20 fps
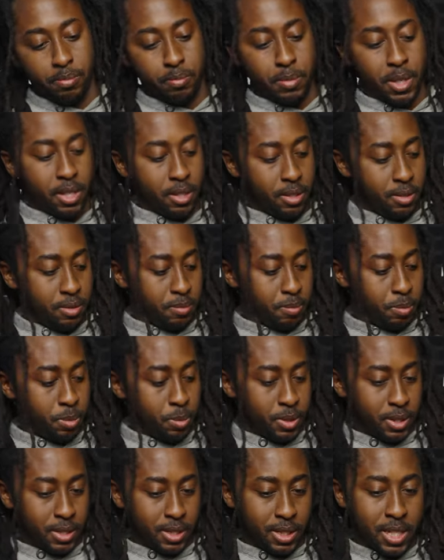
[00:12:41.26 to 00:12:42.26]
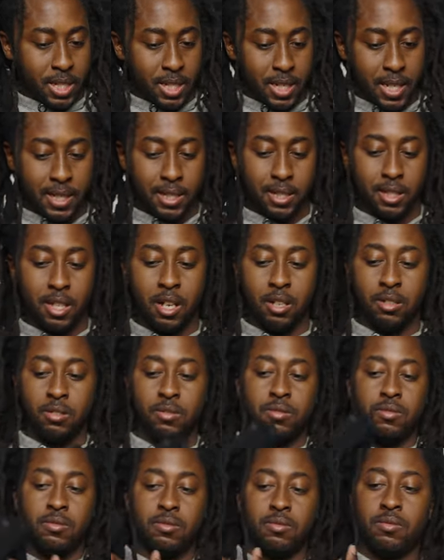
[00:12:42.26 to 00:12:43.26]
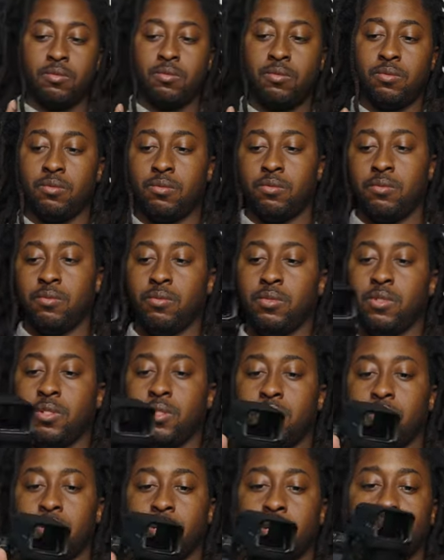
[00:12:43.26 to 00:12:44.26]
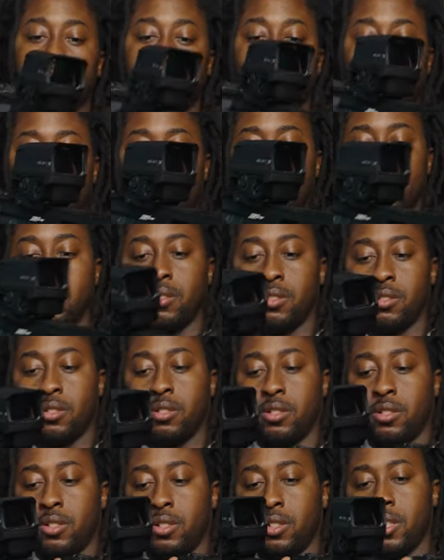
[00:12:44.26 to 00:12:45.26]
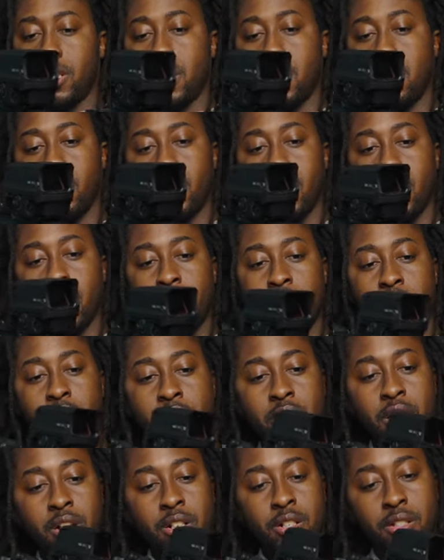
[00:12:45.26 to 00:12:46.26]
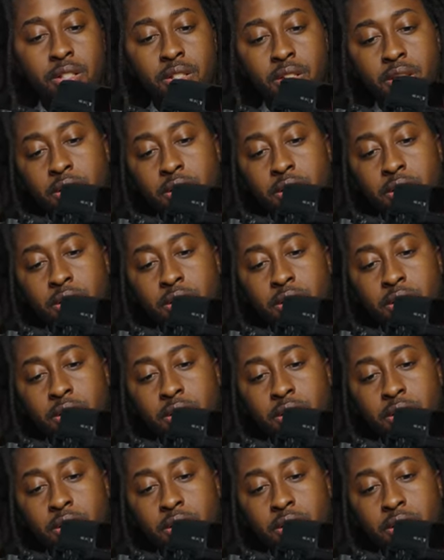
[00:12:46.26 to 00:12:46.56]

Bam. Extend that stop. You know what I'm mean? Y'all, y'all AR